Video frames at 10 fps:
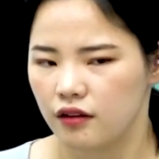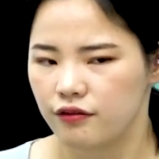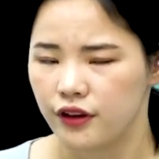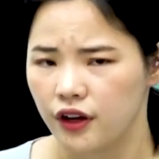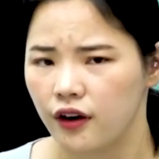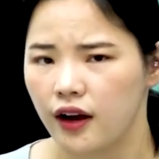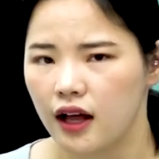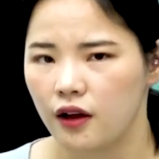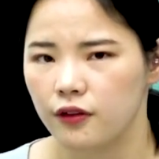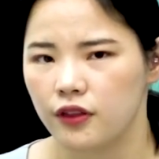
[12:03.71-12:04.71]
figure
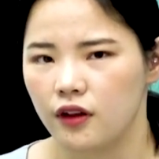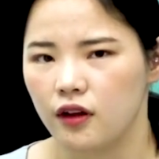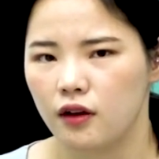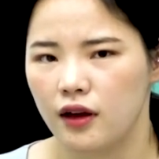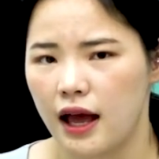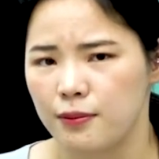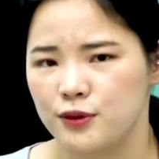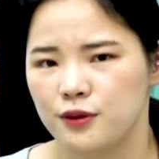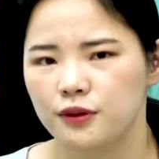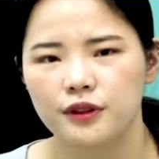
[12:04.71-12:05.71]
out the
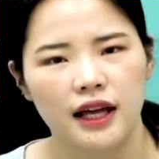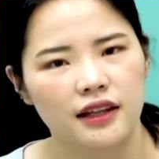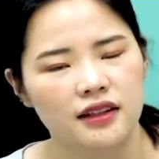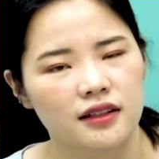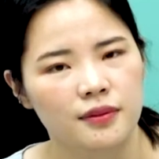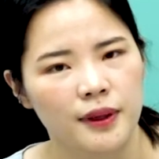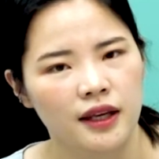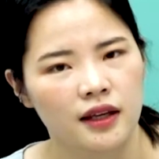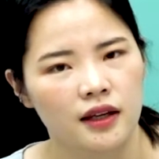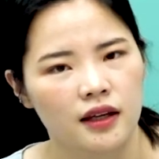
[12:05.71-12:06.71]
absolute enthalpy?